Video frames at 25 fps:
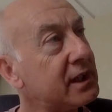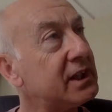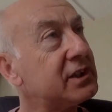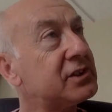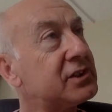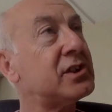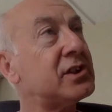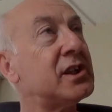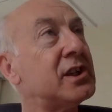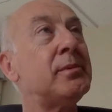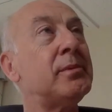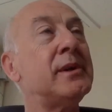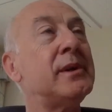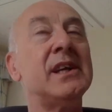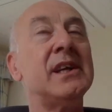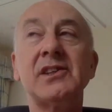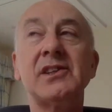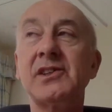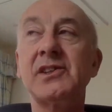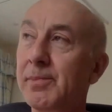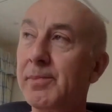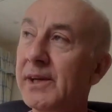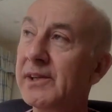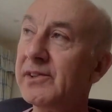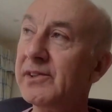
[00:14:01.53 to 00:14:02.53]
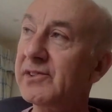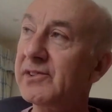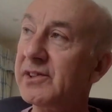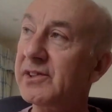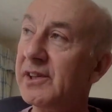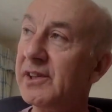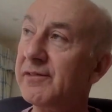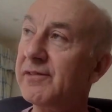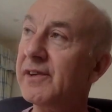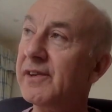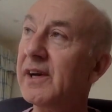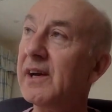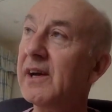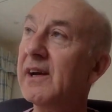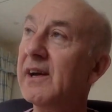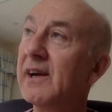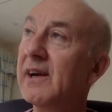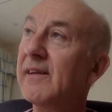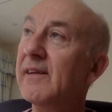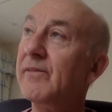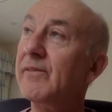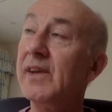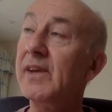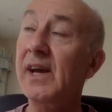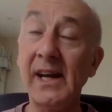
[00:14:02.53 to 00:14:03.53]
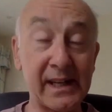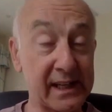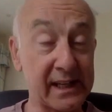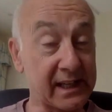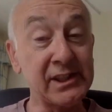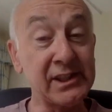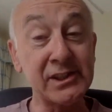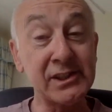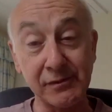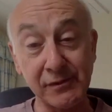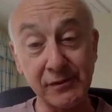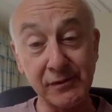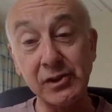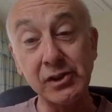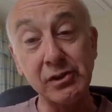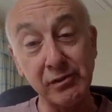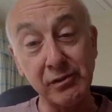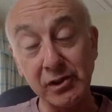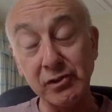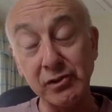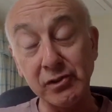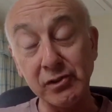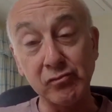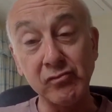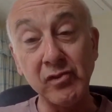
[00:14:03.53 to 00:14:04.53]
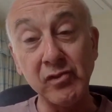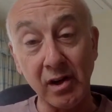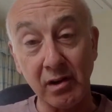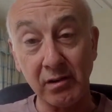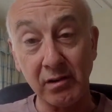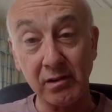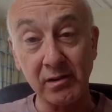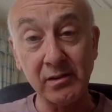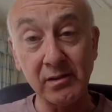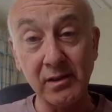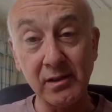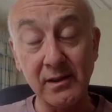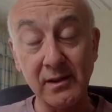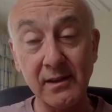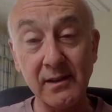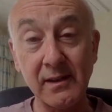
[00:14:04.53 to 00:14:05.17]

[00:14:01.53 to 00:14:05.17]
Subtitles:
that's going to be expensive. And it is if you do it all wrong.